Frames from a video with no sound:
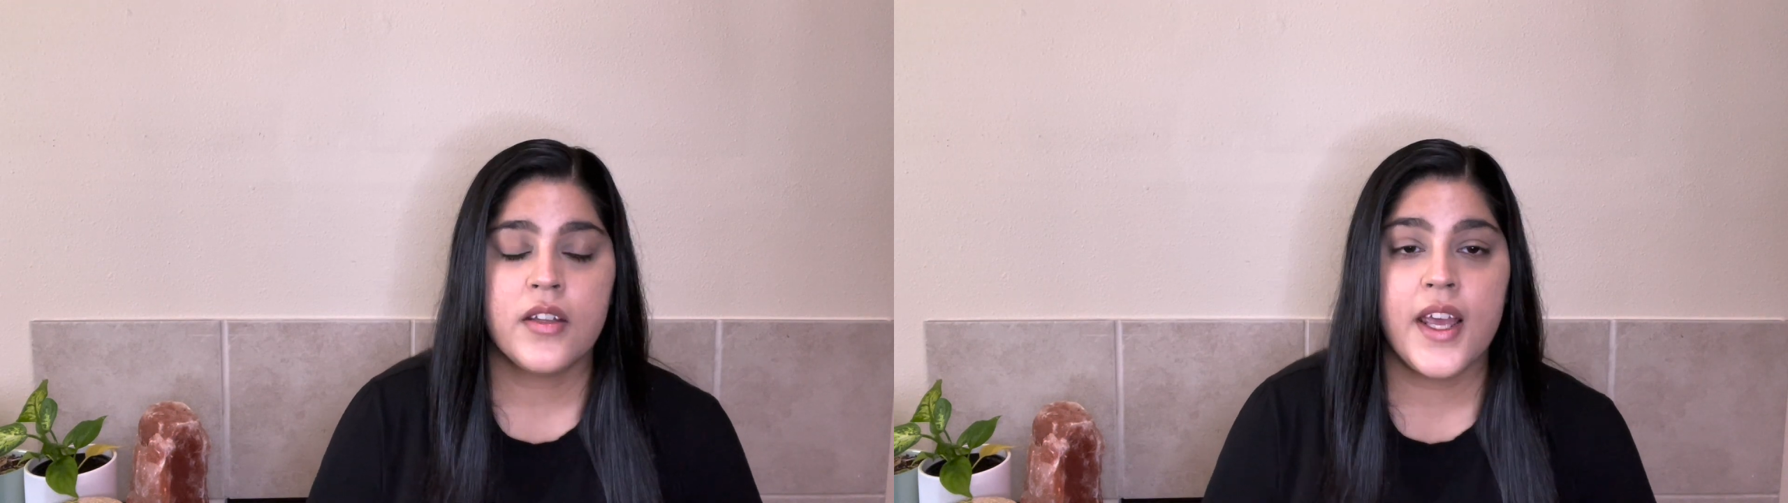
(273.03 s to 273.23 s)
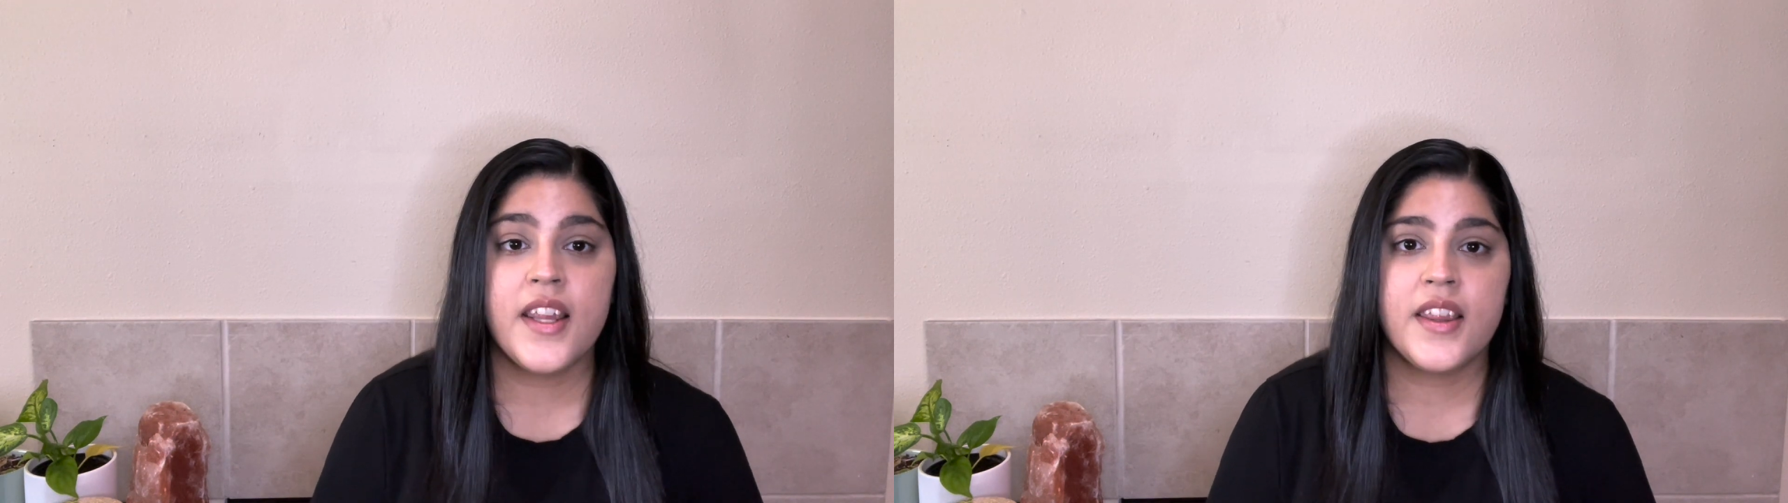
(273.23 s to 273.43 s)

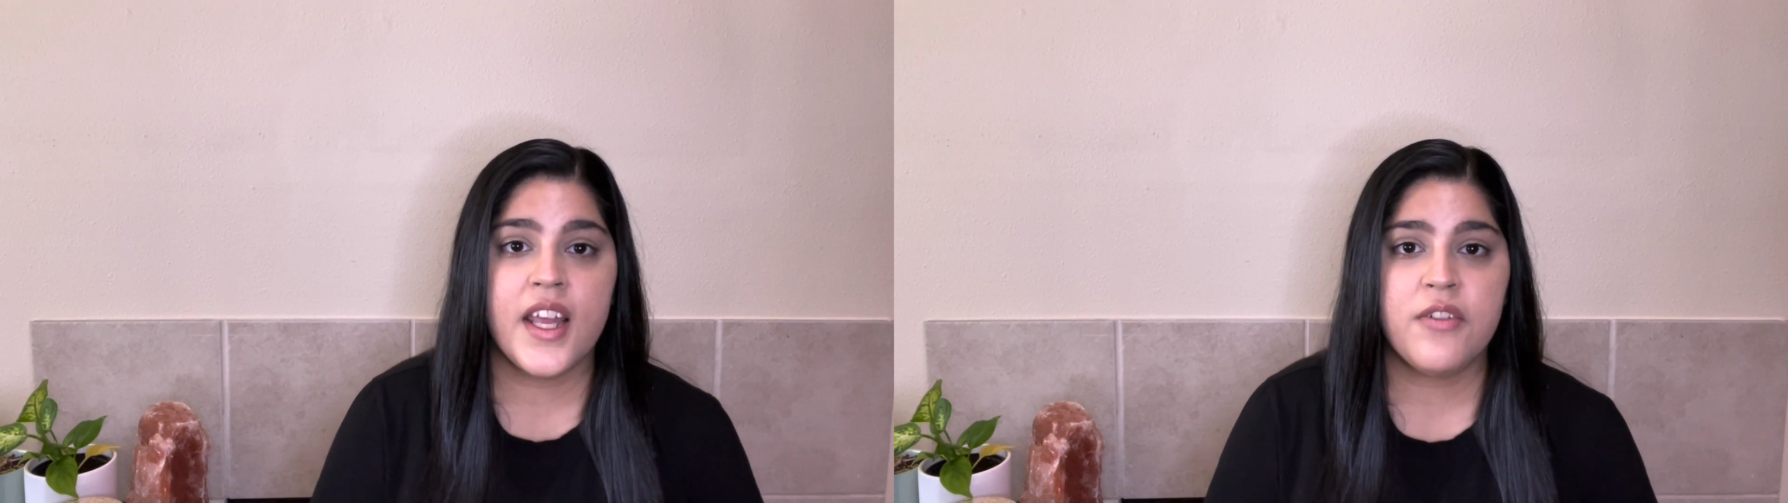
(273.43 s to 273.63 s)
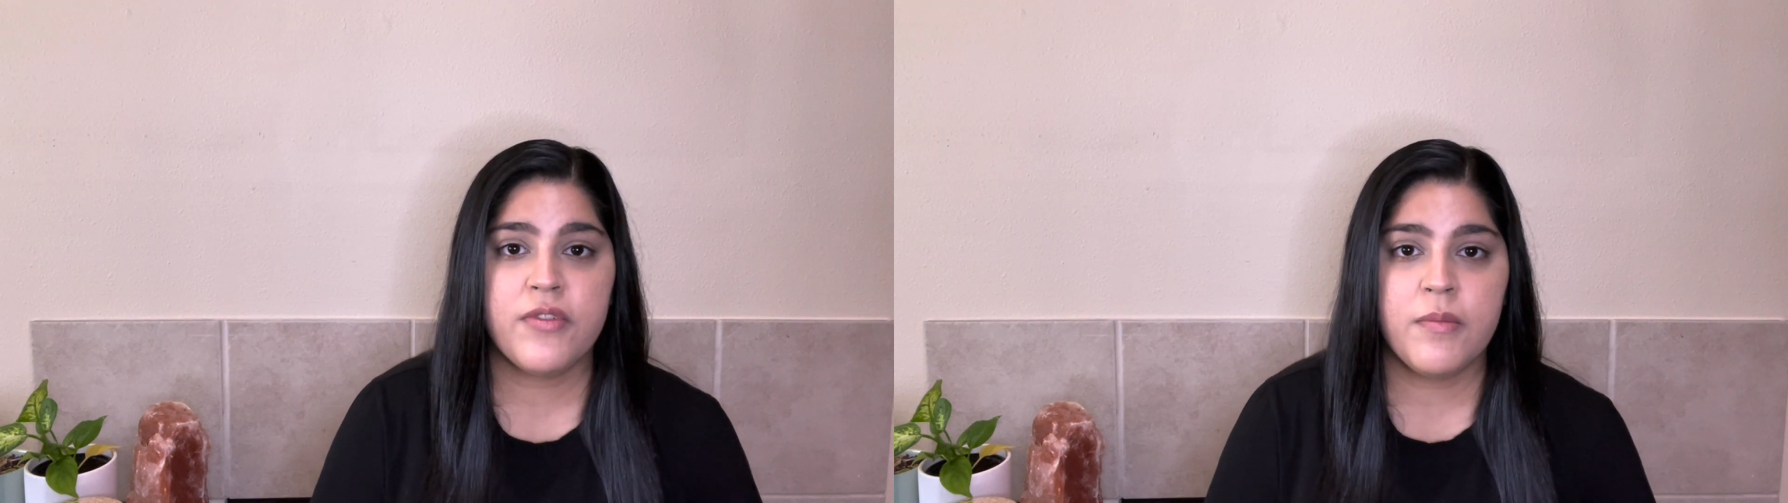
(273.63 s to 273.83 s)
And
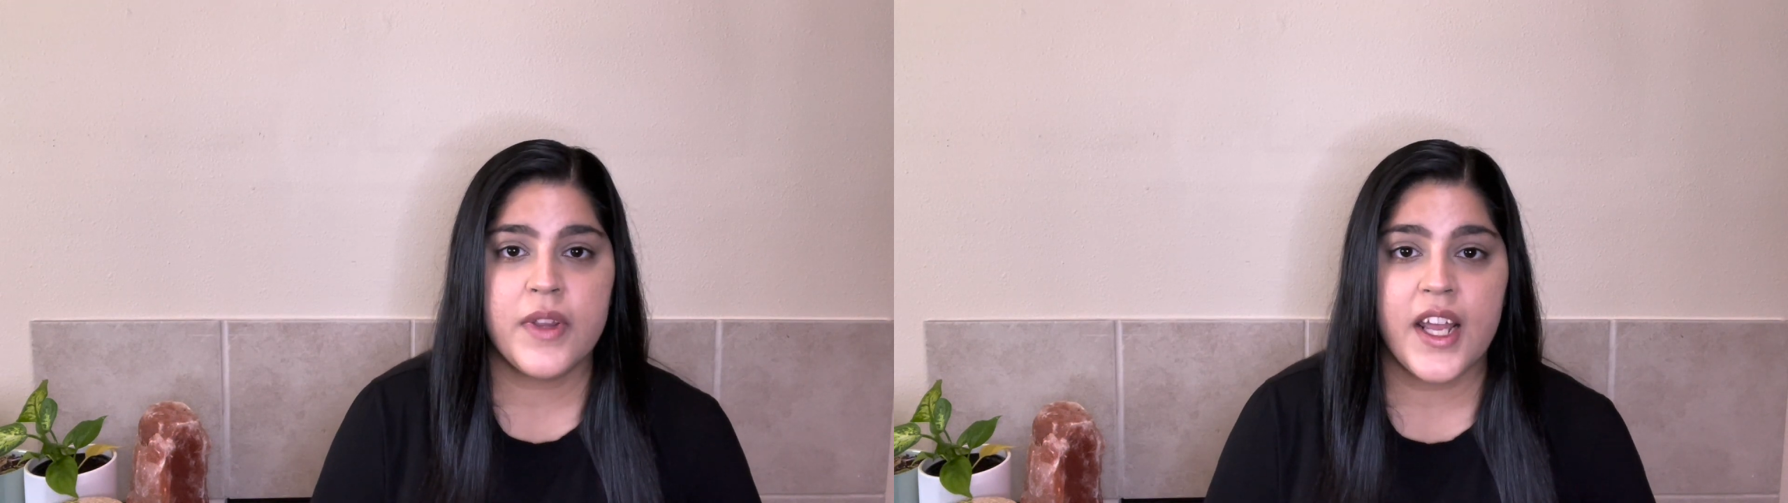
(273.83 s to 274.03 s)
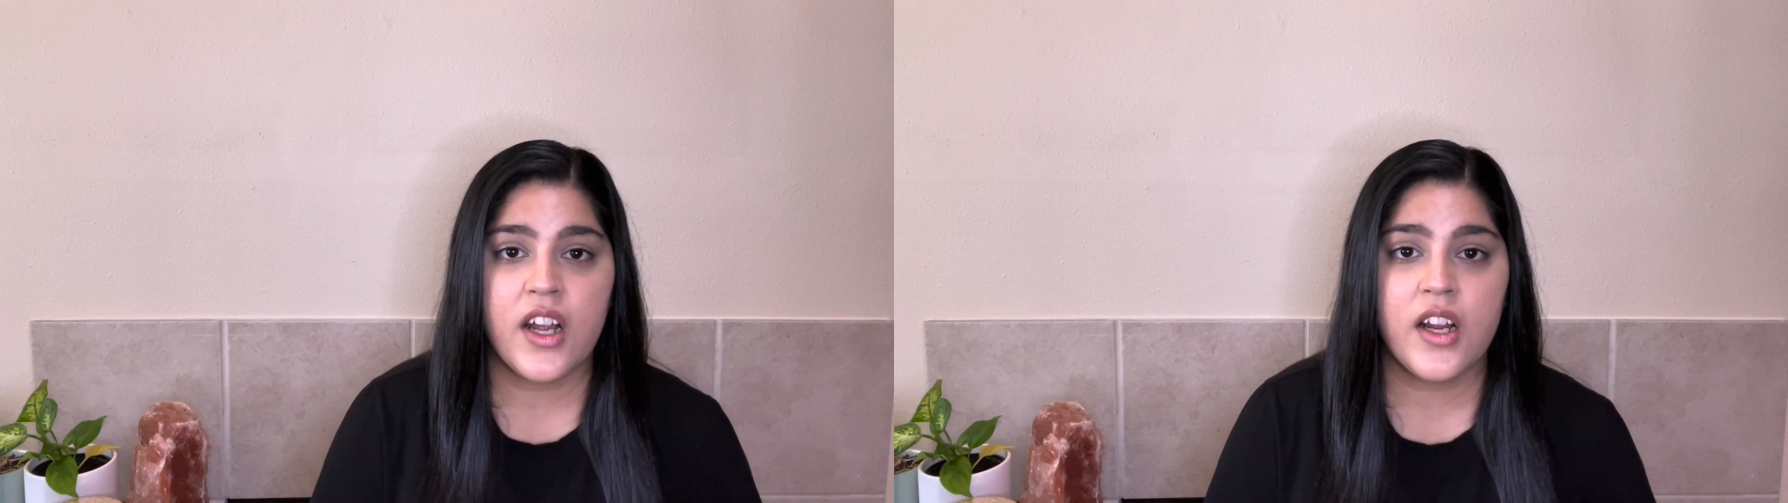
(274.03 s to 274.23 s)
then from
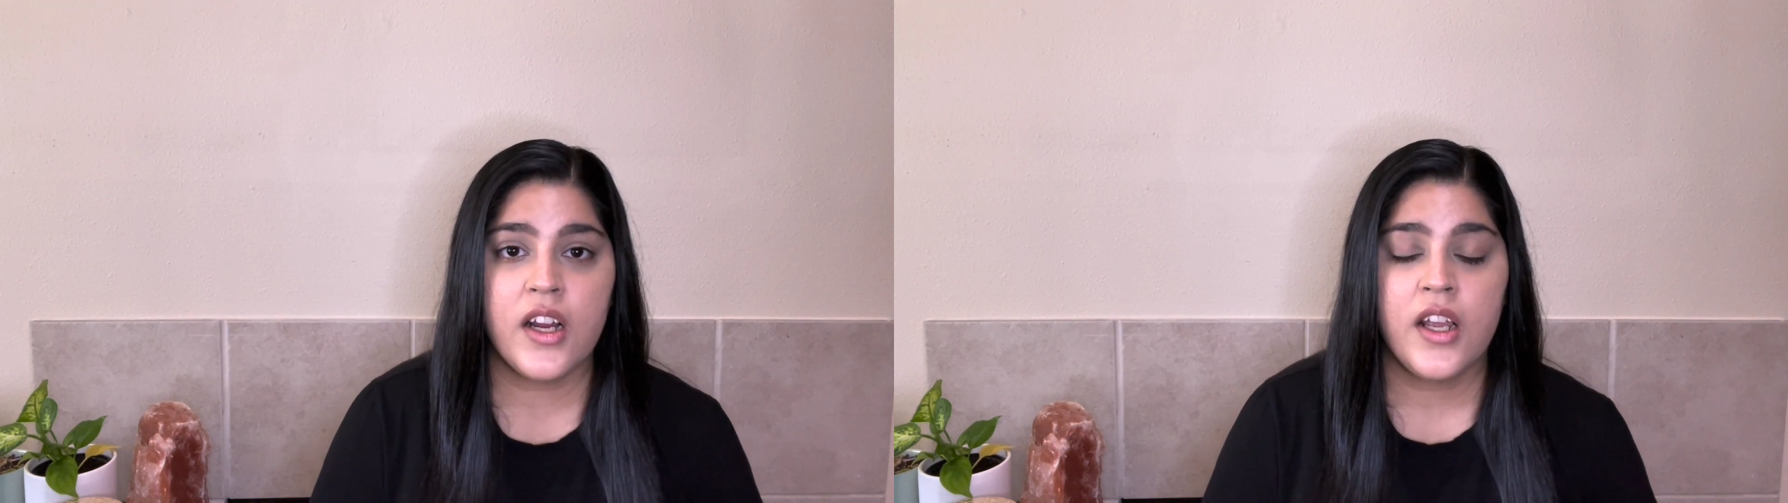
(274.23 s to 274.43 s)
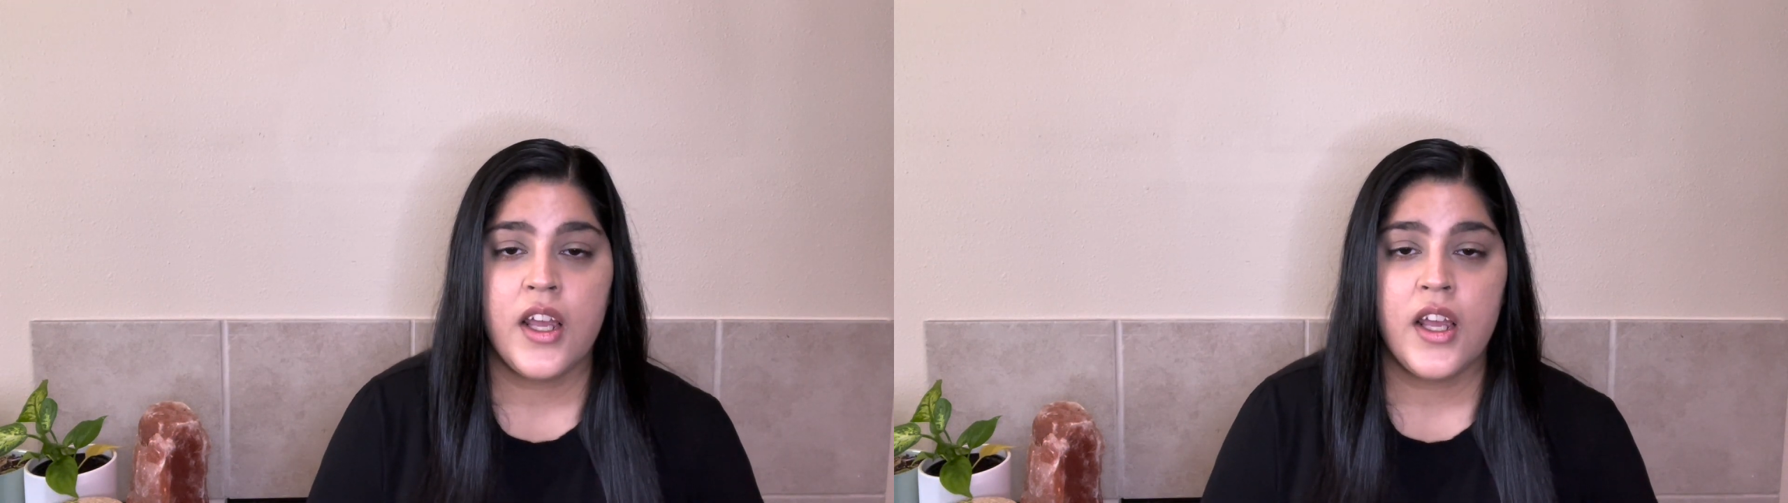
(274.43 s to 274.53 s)
there,